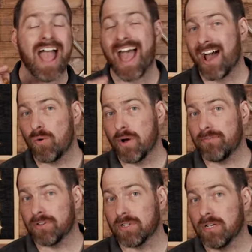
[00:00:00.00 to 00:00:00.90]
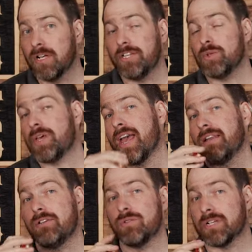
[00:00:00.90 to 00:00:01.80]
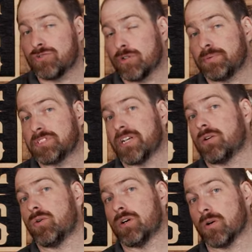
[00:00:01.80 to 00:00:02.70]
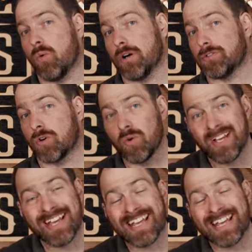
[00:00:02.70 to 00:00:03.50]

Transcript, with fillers: However, you can use a triple sec or a Cointreau